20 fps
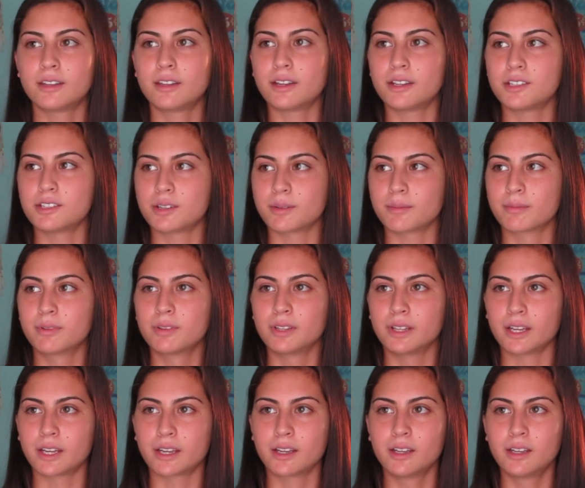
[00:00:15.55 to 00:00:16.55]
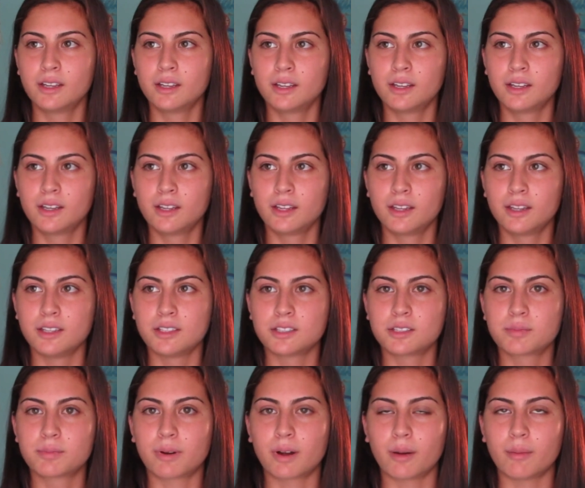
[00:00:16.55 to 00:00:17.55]
a jump. Like, this
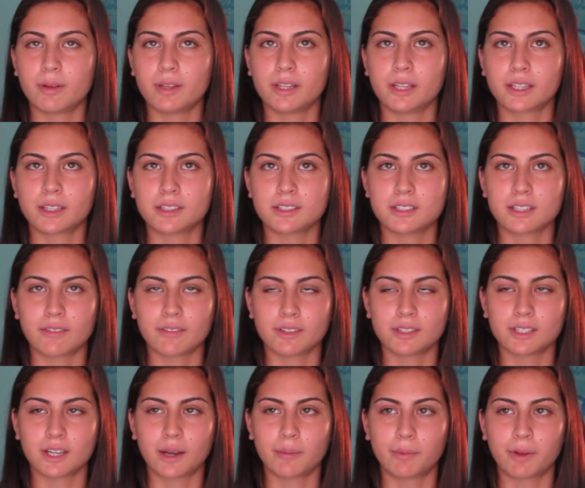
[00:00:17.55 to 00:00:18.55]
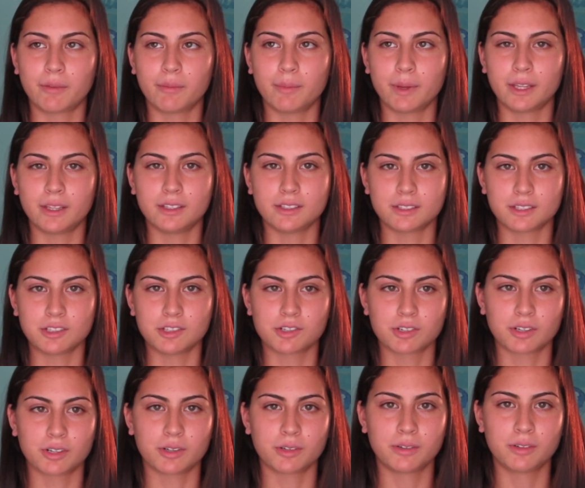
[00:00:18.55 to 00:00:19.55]
is probably like the seventh time I've made this
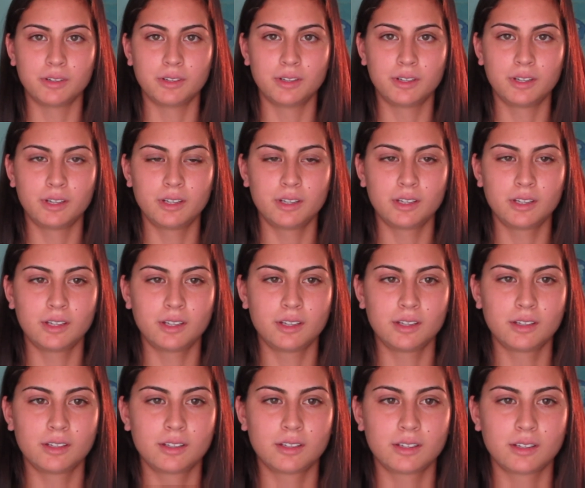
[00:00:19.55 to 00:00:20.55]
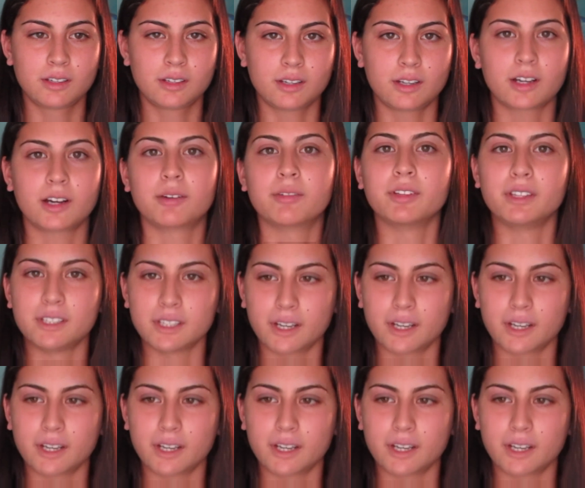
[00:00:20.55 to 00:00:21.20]
intro. I got really